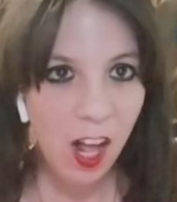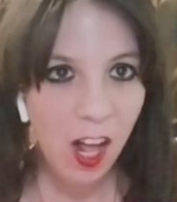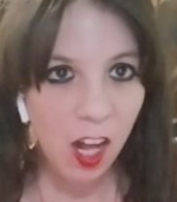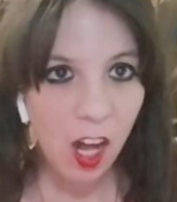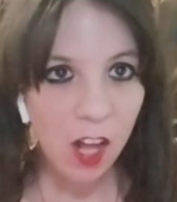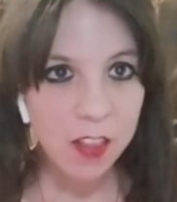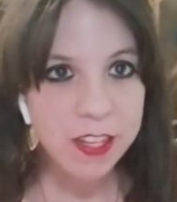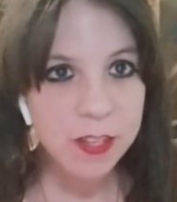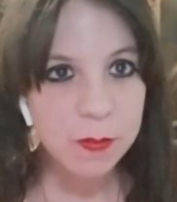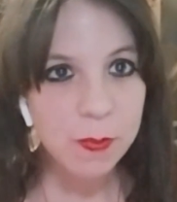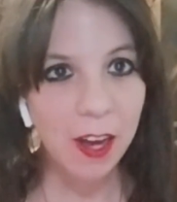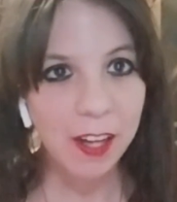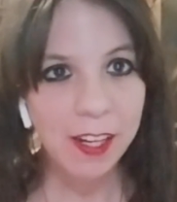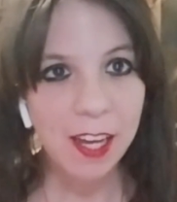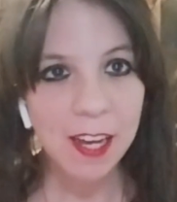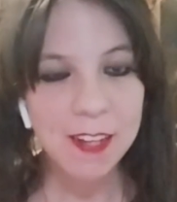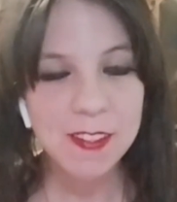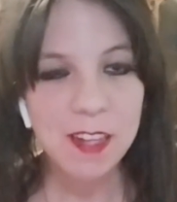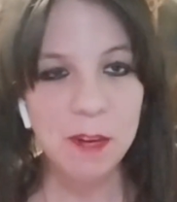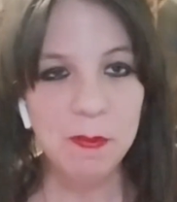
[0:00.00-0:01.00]
On this
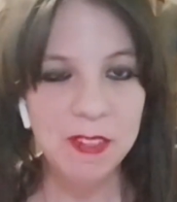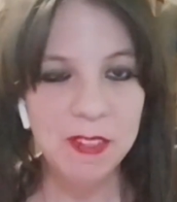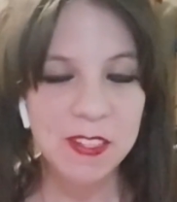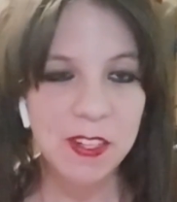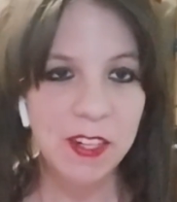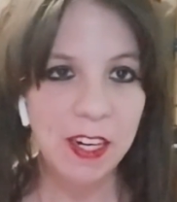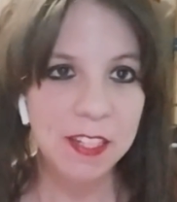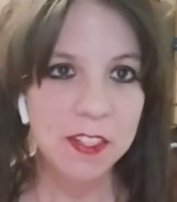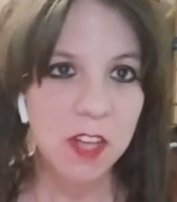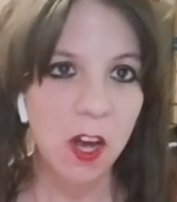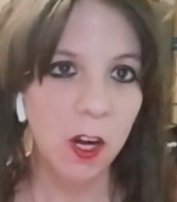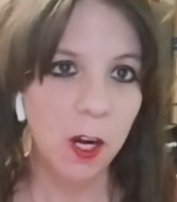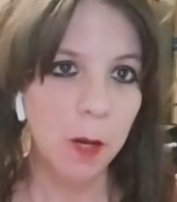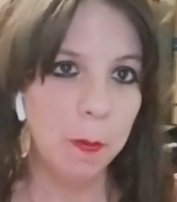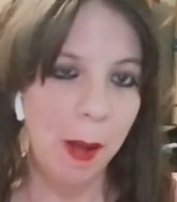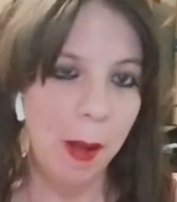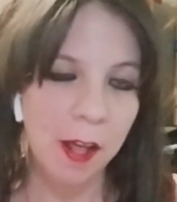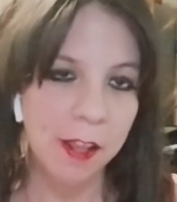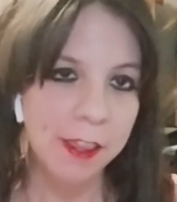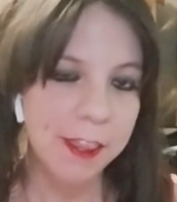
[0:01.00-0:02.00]
podcast episode, I talk
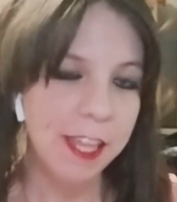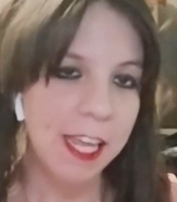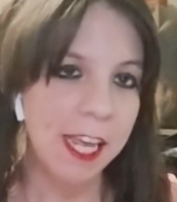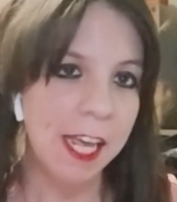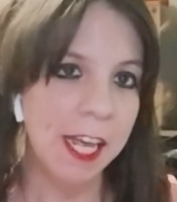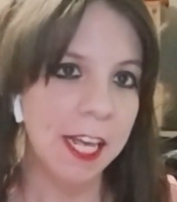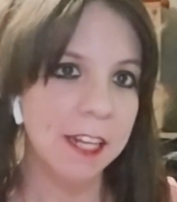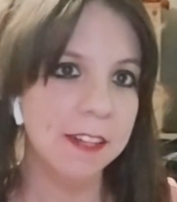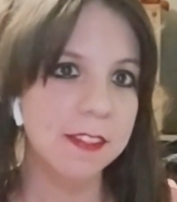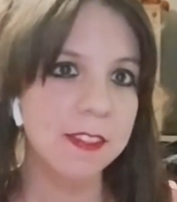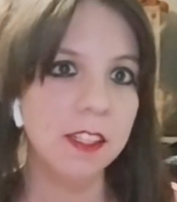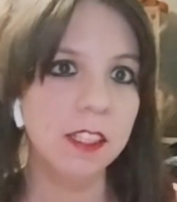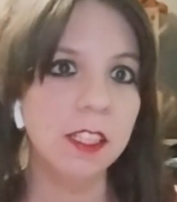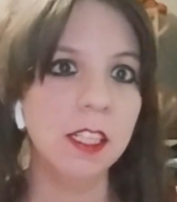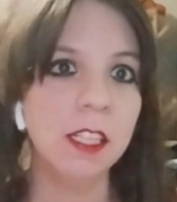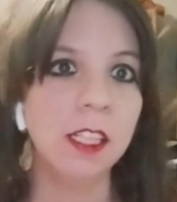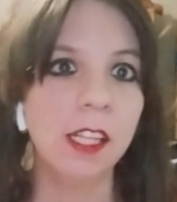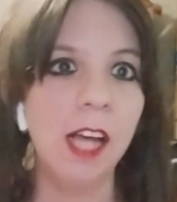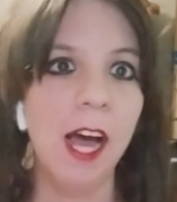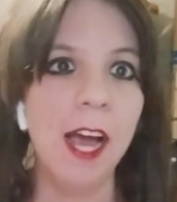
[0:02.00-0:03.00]
about things
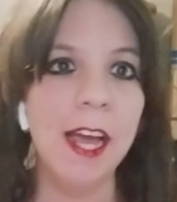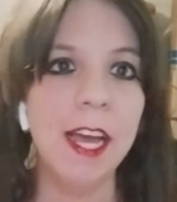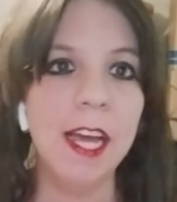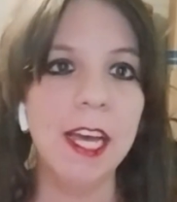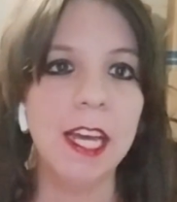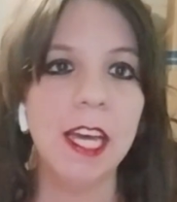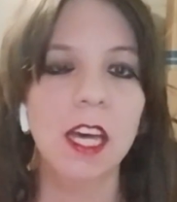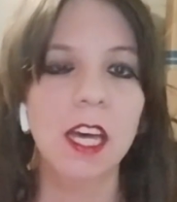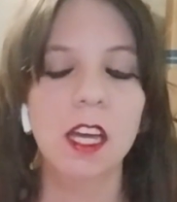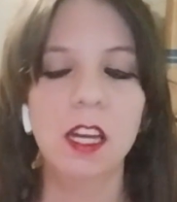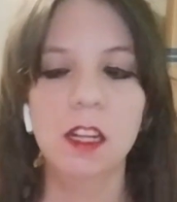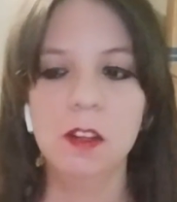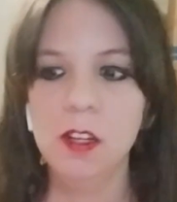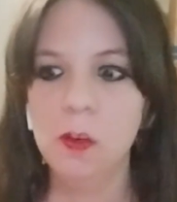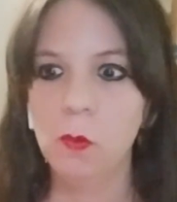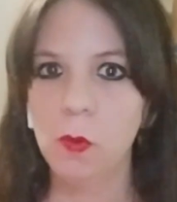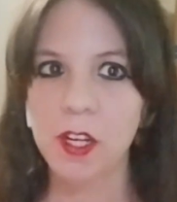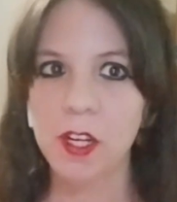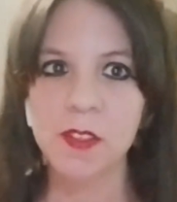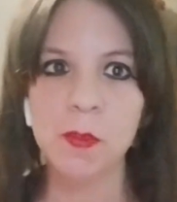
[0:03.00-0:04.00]
like
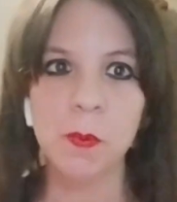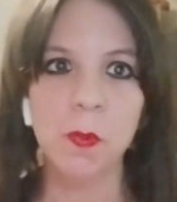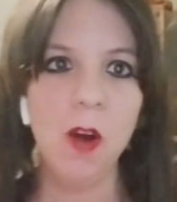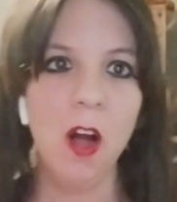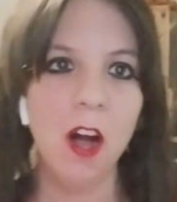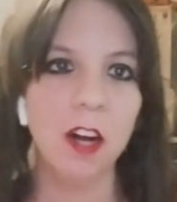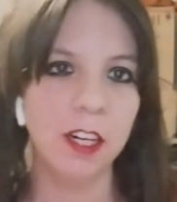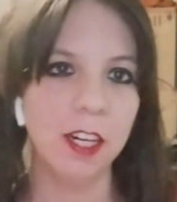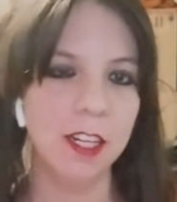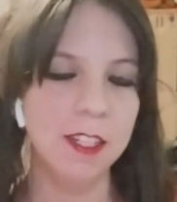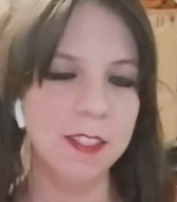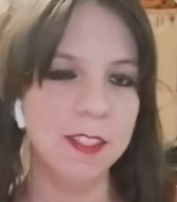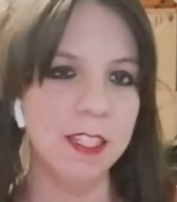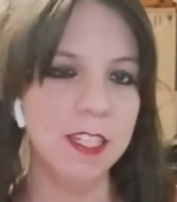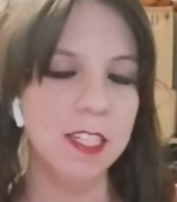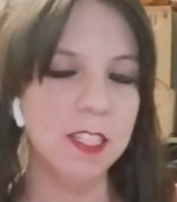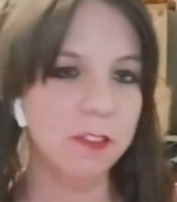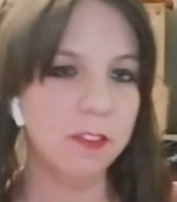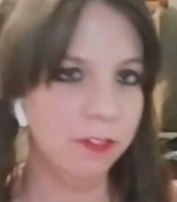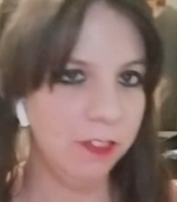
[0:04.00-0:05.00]
works in
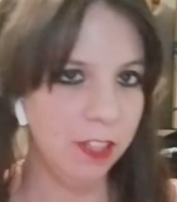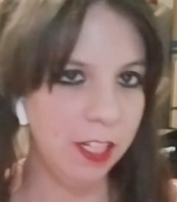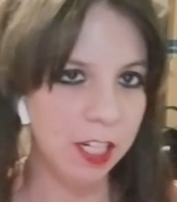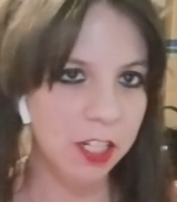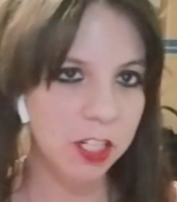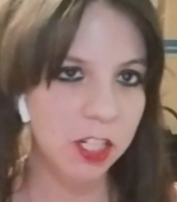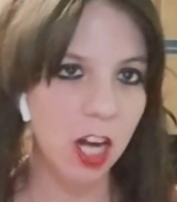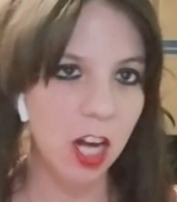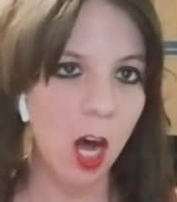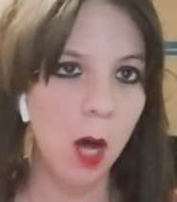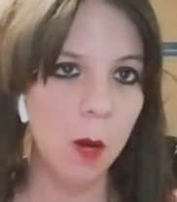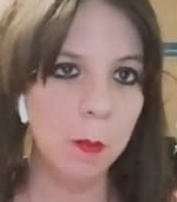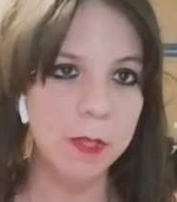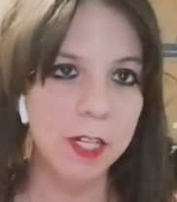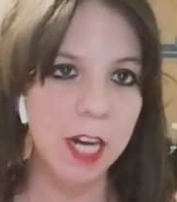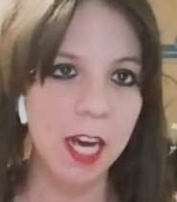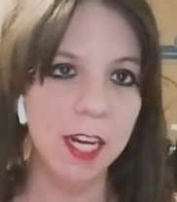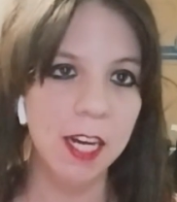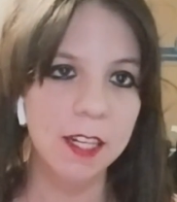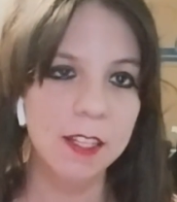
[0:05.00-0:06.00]
progresses, finished
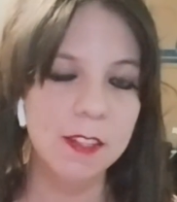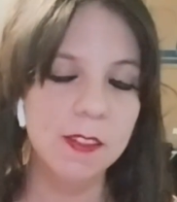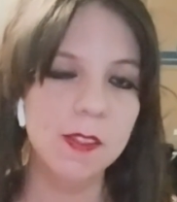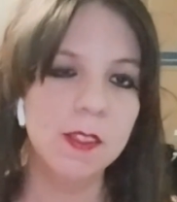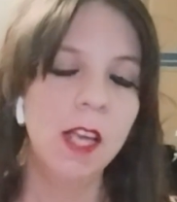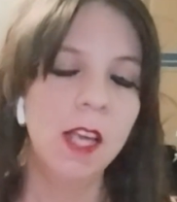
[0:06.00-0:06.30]
objects,